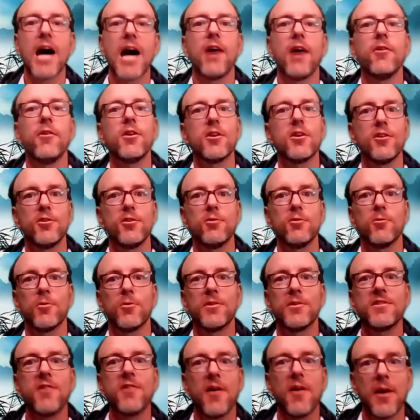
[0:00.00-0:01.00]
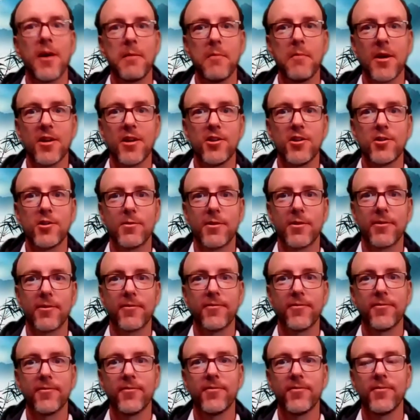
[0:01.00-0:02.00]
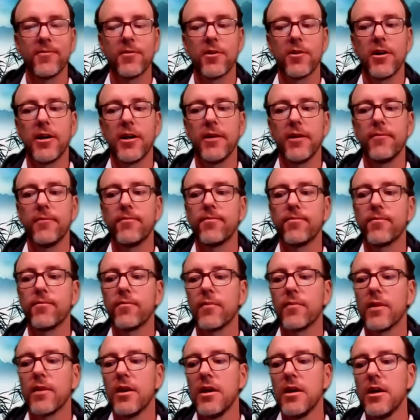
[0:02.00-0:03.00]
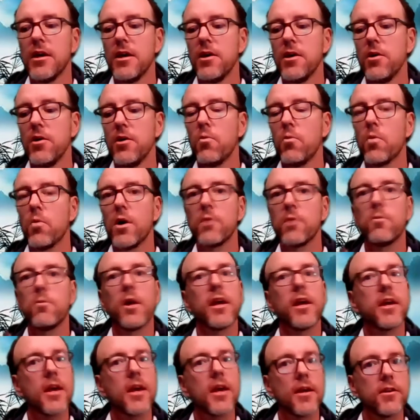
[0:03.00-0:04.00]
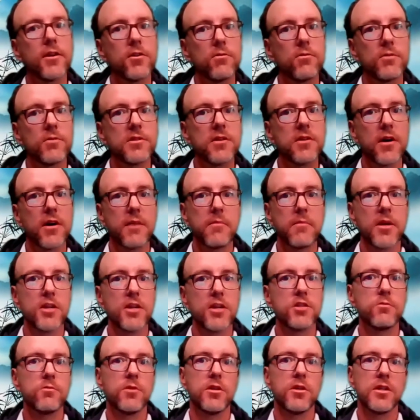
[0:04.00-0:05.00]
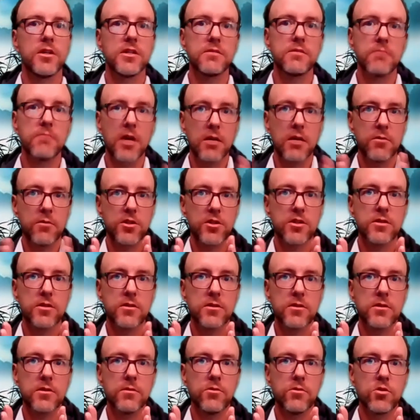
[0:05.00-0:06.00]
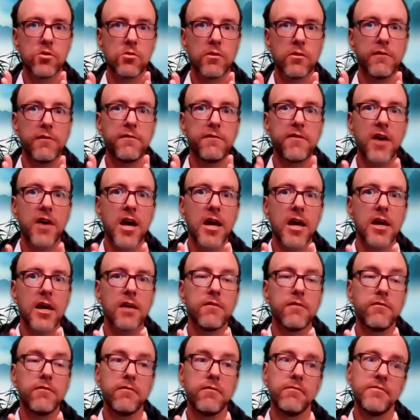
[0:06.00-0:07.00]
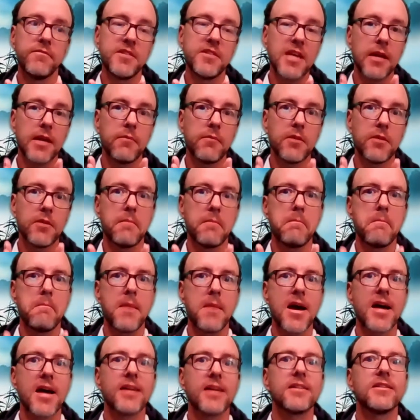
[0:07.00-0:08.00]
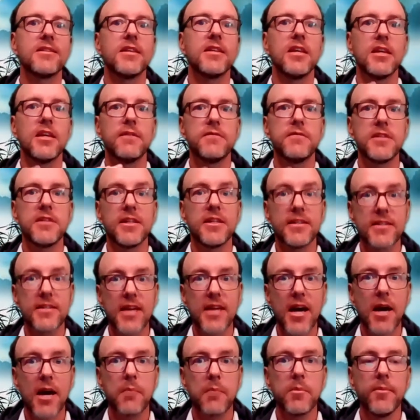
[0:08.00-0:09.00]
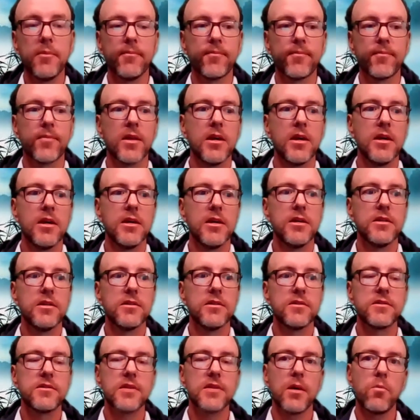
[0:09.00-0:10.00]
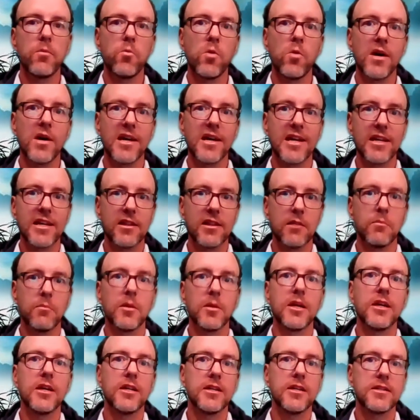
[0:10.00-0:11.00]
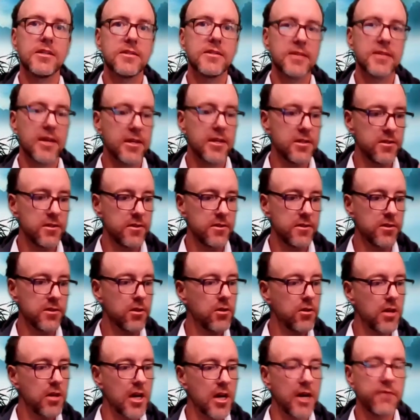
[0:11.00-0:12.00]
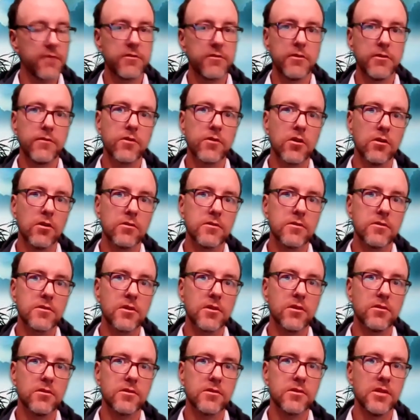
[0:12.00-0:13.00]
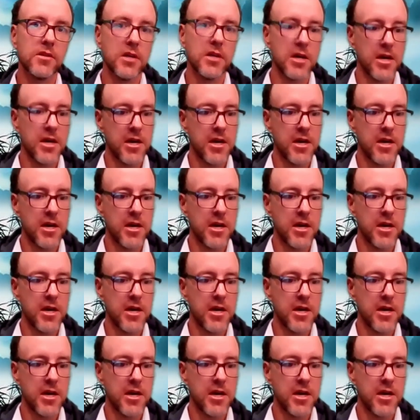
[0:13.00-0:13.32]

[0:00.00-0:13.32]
how are you going to do it with time management? Right? One way you can do it with time management is maybe just do a five, 10 minute max EFT tap somewhere in the beginning stages. So after you've consult,